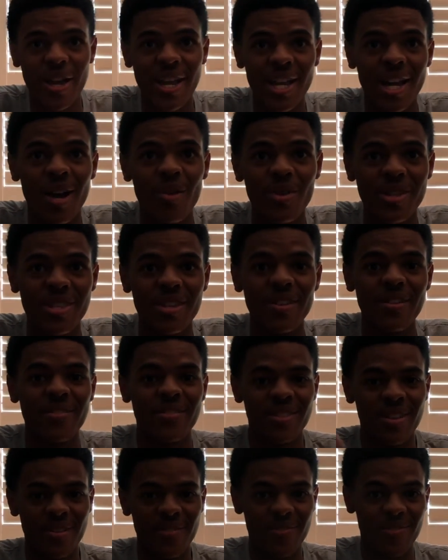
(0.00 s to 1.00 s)
hang out with
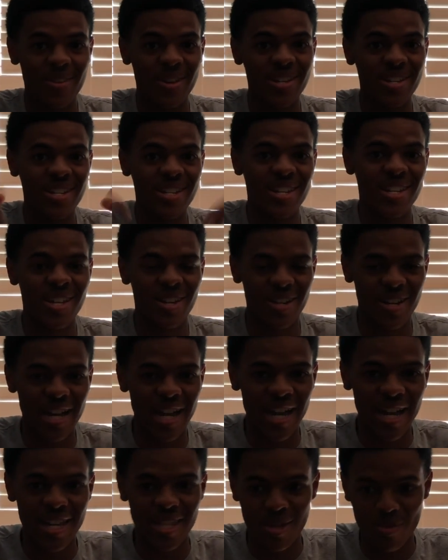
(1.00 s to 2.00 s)
their friend, their
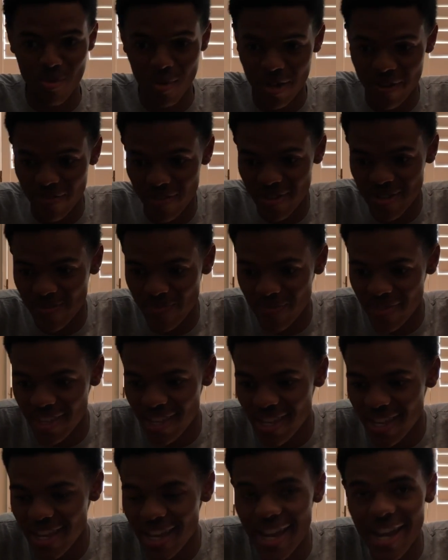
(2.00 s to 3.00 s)
guy, their boyfriend,
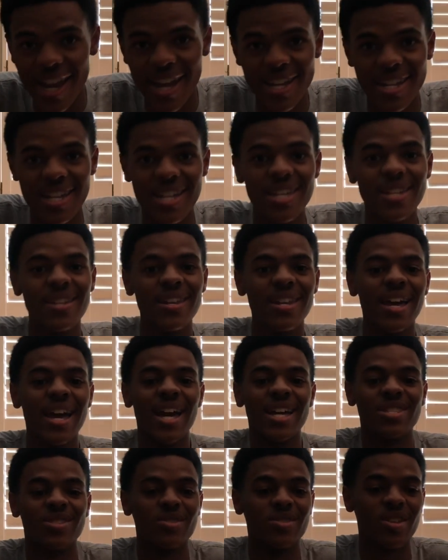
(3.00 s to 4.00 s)
and then
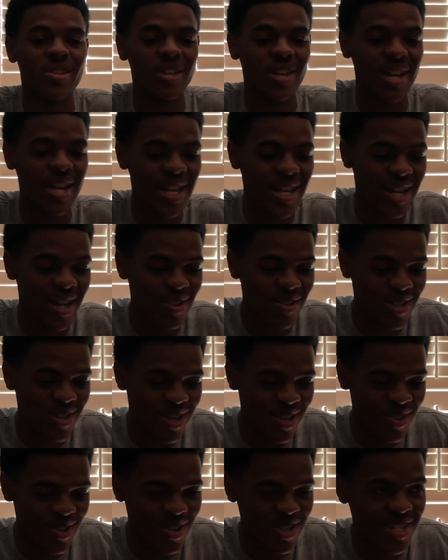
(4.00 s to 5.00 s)
as soon as they're done hanging out, they'll
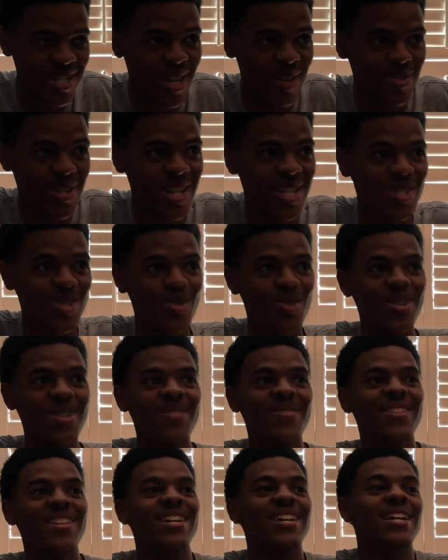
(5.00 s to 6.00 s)
get on their Snapchat
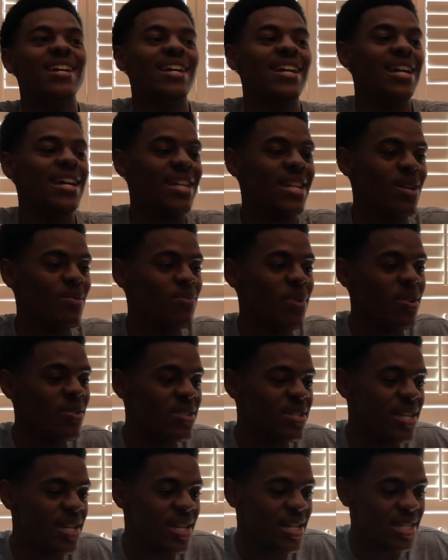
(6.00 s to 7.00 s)
story. End up
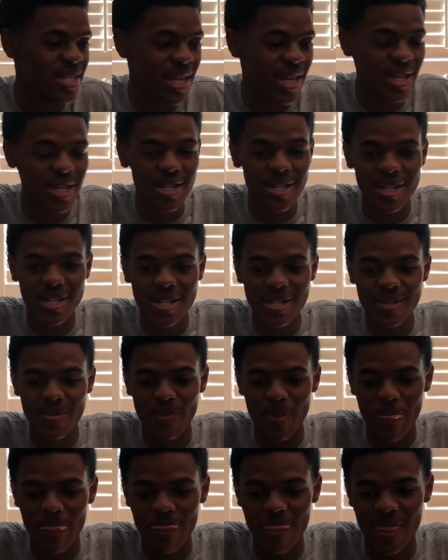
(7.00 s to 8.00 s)
posting things like,
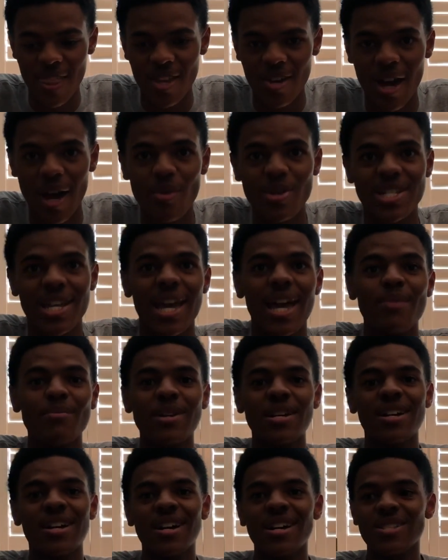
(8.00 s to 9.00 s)
you know, I wish I had
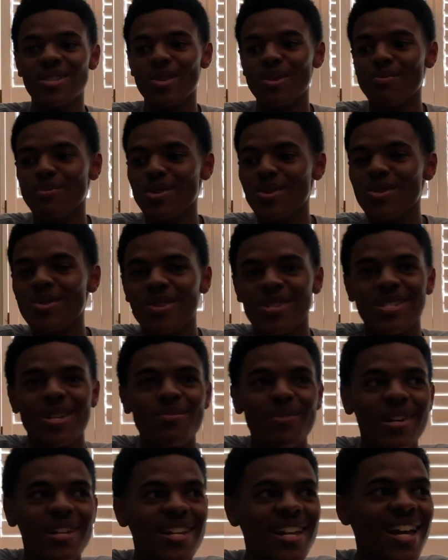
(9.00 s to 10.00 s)
me a little boo or
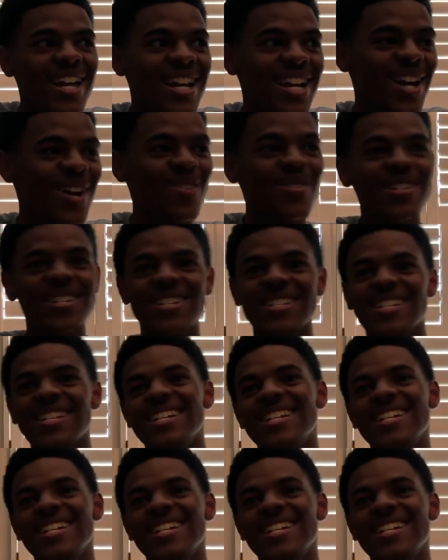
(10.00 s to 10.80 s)
somebody to hang out with.